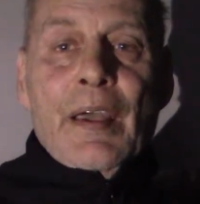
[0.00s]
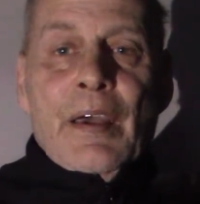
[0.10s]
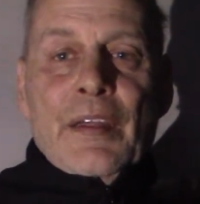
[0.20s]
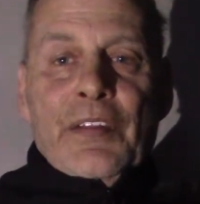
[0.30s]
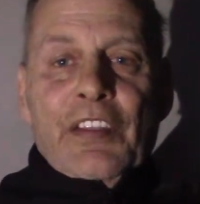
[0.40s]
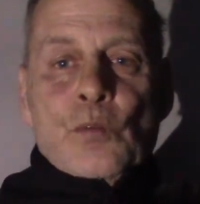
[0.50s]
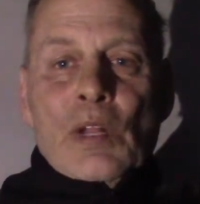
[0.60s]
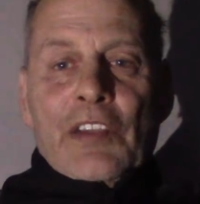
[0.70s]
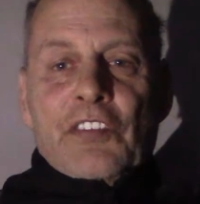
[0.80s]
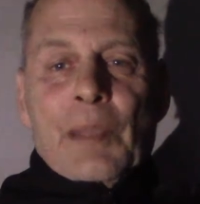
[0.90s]
This will
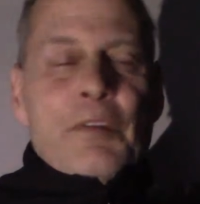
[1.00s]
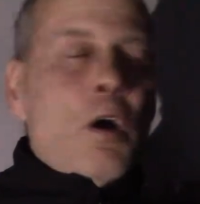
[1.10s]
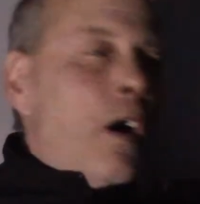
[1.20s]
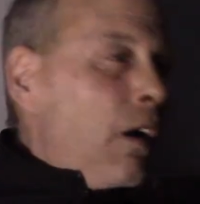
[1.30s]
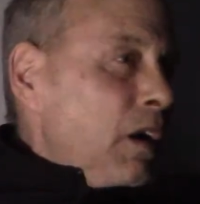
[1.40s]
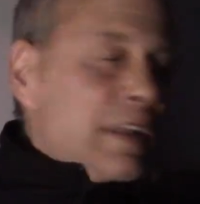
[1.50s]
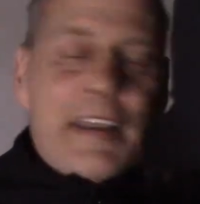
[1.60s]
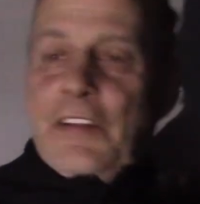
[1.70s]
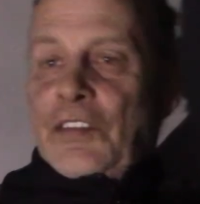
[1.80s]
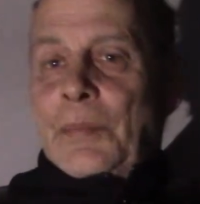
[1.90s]
accept all
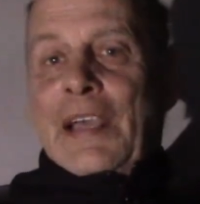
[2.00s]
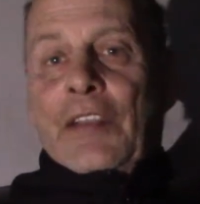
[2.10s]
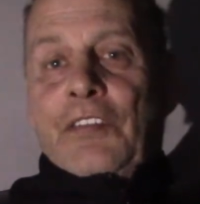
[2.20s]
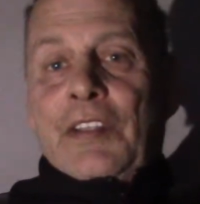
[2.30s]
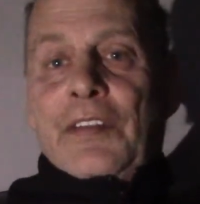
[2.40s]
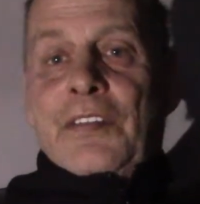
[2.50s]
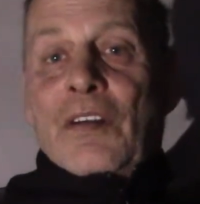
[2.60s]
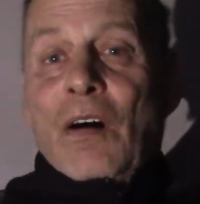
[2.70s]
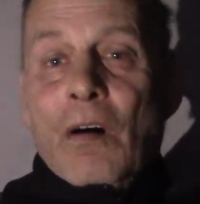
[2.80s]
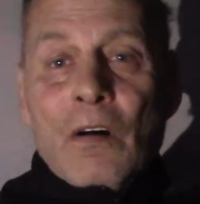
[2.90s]
kinds of magazines,
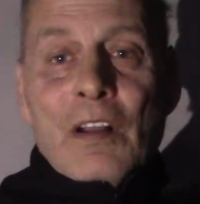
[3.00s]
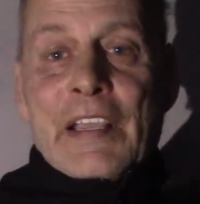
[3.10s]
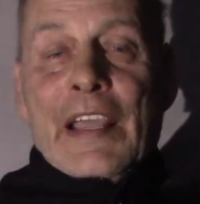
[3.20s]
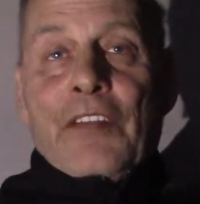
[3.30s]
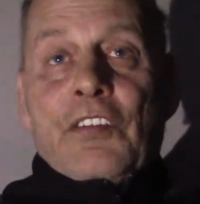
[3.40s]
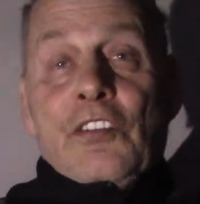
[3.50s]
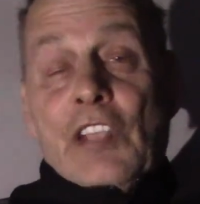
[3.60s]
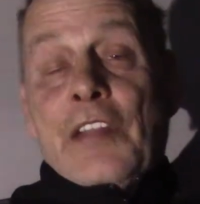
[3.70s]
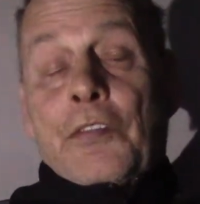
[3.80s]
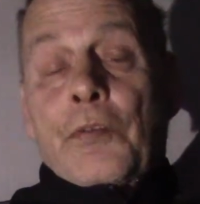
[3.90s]
all kinds.
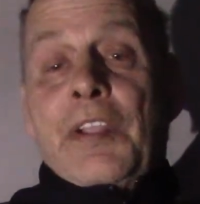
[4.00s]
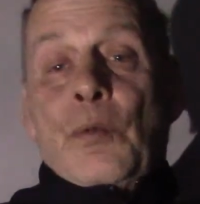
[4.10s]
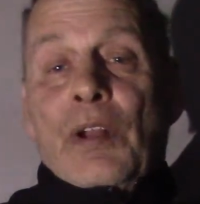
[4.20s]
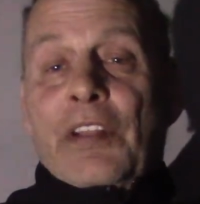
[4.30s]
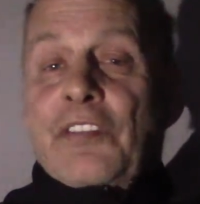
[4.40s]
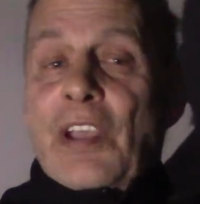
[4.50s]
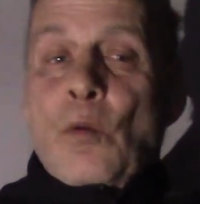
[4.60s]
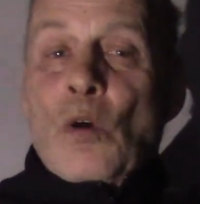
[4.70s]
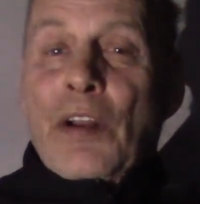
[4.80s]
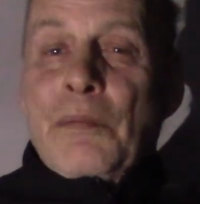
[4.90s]
Gen 3 will. The
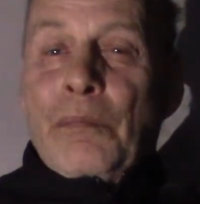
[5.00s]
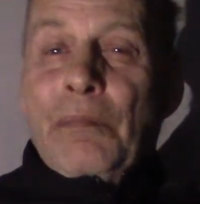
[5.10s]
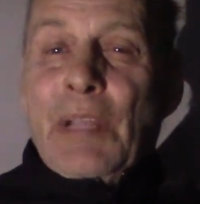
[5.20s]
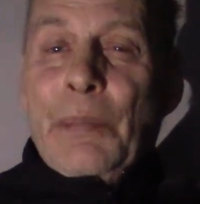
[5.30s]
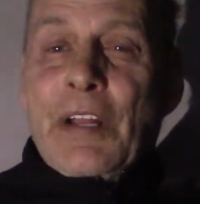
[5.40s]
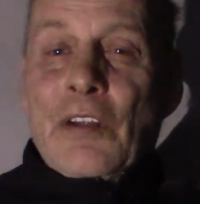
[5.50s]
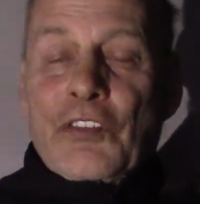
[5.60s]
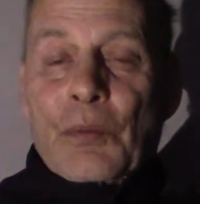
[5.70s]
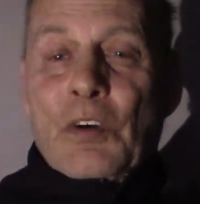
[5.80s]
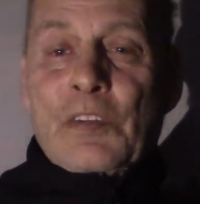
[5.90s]
Gen 1, maybe not
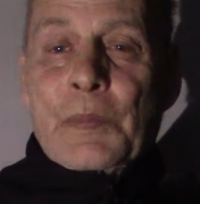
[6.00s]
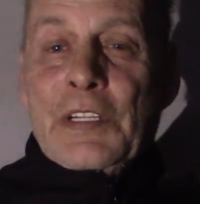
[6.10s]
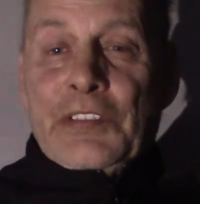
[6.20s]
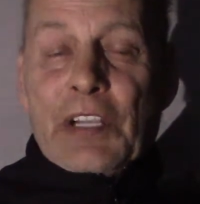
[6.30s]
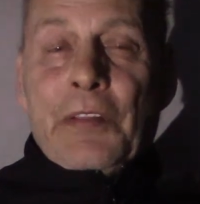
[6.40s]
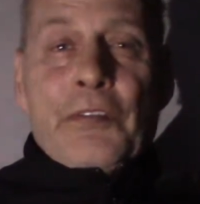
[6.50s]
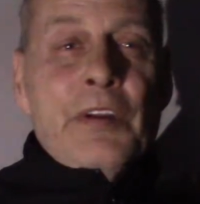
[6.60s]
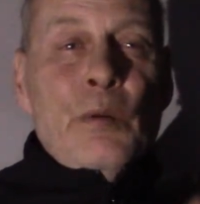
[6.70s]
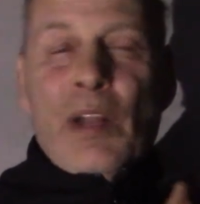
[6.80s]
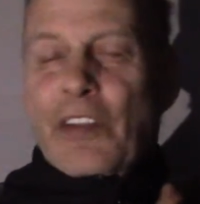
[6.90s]
so much, but the Gen 3
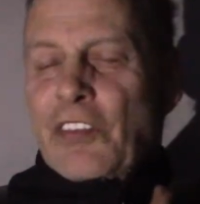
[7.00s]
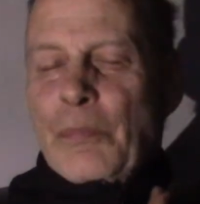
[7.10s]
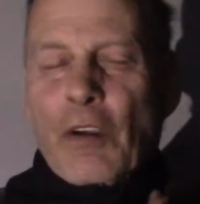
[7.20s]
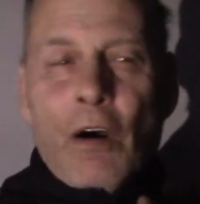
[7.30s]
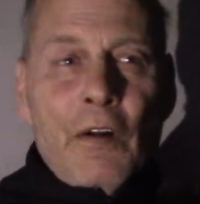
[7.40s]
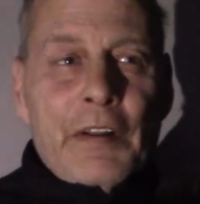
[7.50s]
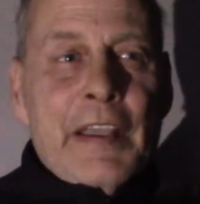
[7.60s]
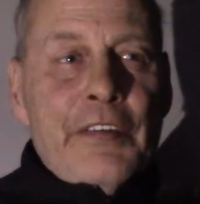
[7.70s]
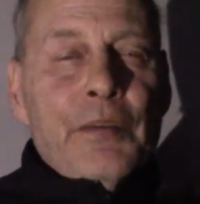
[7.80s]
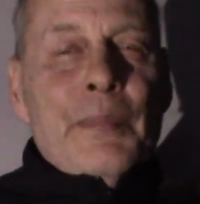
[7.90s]
will accept all
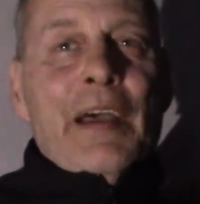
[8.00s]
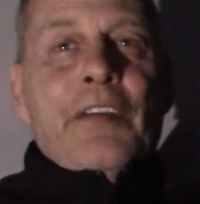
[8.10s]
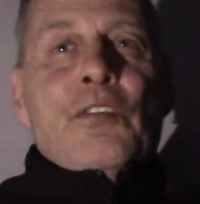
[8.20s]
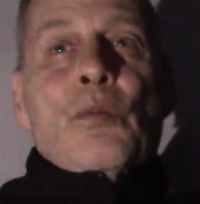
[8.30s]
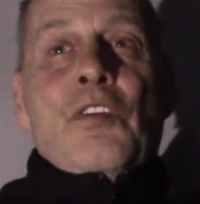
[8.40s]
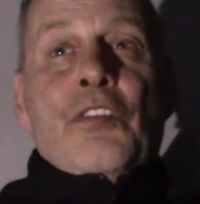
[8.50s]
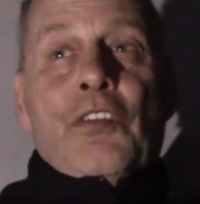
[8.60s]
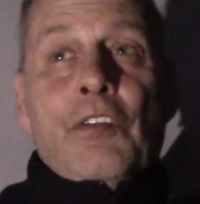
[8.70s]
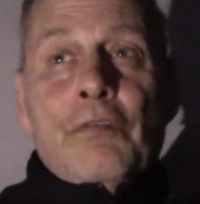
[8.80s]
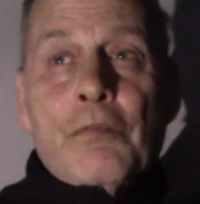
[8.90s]
kinds of mags, whereas the
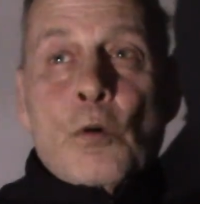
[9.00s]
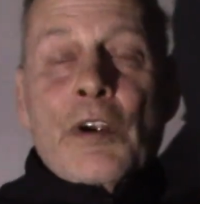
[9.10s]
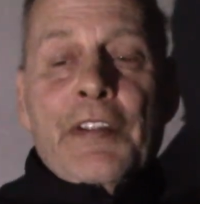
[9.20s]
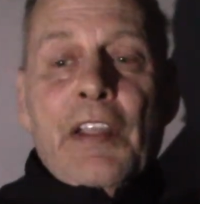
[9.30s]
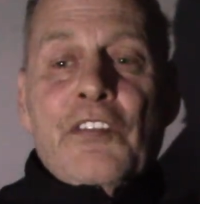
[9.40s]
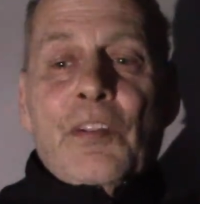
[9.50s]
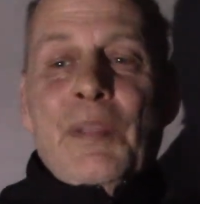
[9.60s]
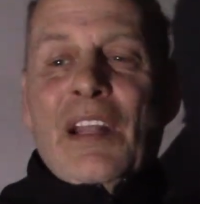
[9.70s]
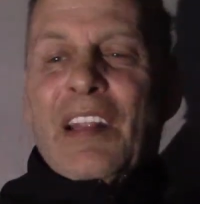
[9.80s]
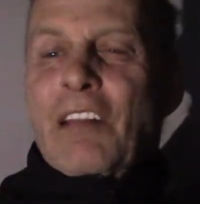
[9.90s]
Tavor tends to
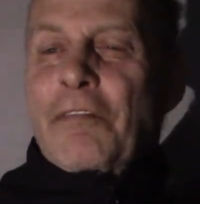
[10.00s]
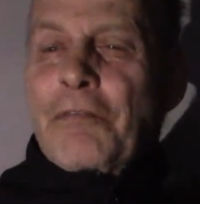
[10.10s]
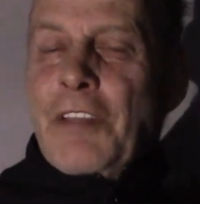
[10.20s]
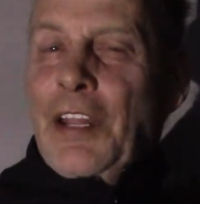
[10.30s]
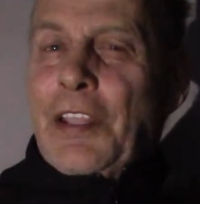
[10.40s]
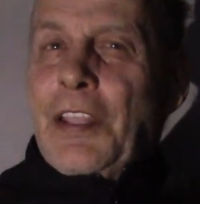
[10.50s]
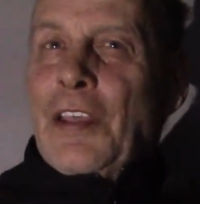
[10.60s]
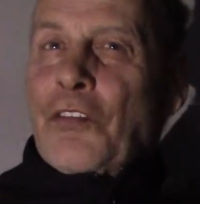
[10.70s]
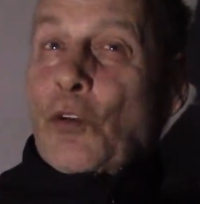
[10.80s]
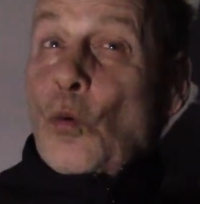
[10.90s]
be a little finicky
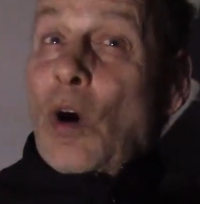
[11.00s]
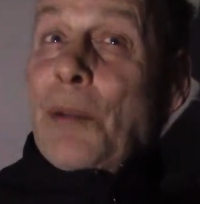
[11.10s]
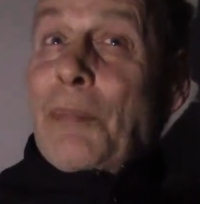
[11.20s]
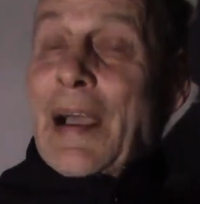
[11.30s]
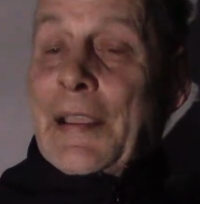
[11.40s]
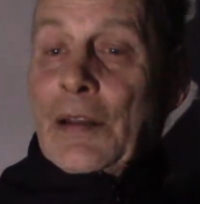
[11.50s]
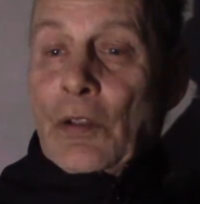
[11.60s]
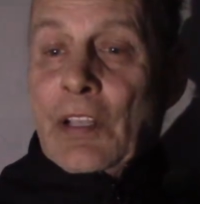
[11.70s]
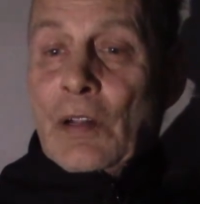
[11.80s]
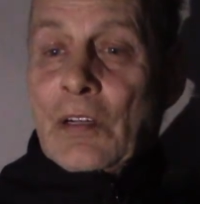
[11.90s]
as to what mag it,
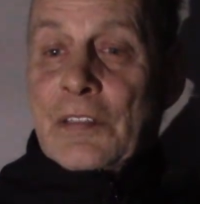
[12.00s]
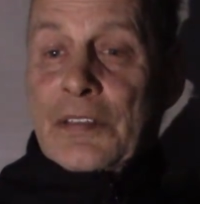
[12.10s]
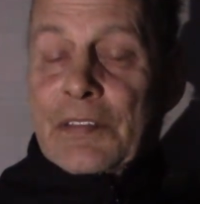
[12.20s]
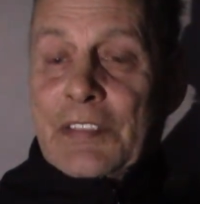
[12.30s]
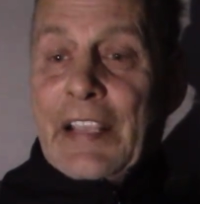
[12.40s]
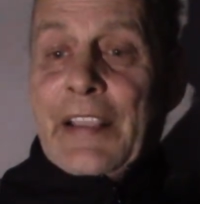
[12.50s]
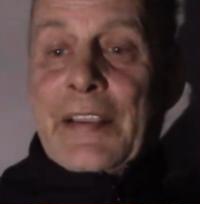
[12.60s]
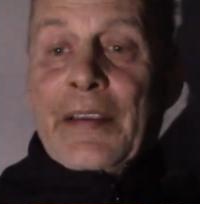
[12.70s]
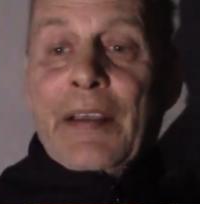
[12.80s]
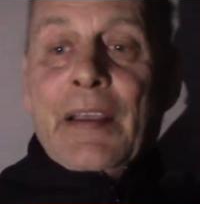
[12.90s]
will take.
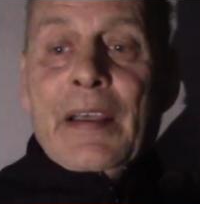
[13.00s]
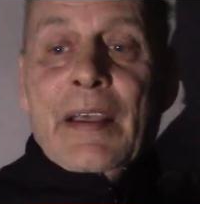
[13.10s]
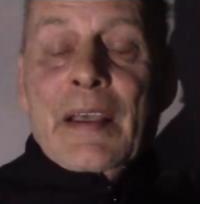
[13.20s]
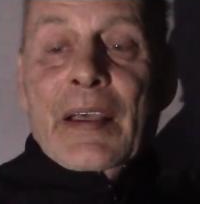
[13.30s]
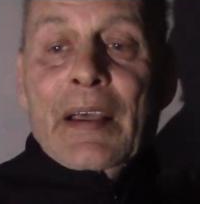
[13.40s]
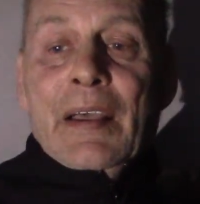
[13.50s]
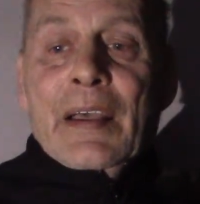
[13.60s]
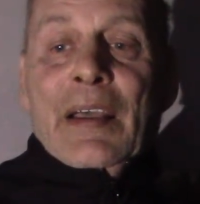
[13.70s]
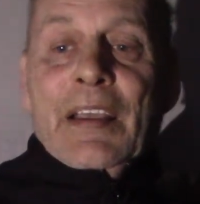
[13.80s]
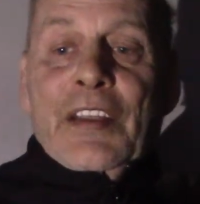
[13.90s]

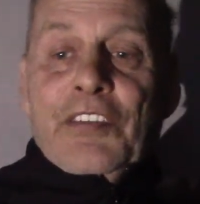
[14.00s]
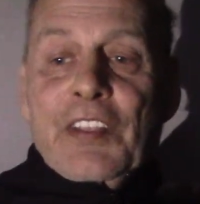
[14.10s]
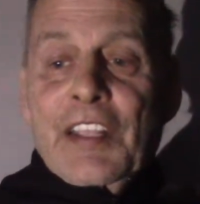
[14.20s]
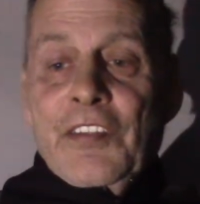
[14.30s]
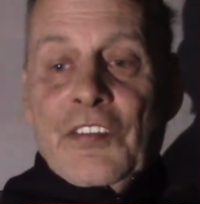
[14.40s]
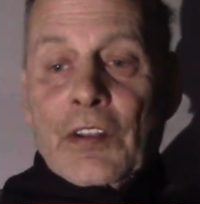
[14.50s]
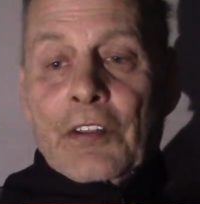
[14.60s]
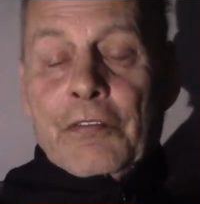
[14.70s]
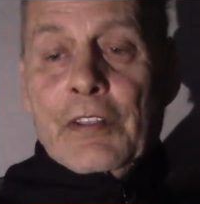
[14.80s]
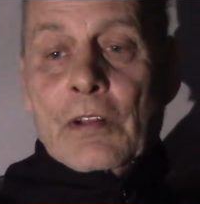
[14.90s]
It's easier to
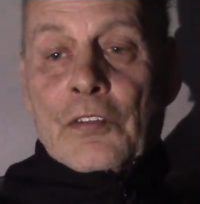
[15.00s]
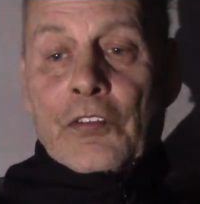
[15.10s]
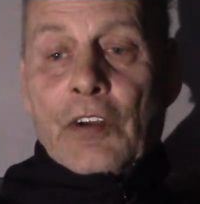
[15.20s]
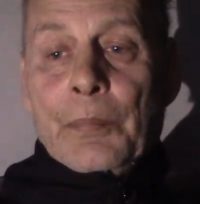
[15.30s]
field strip.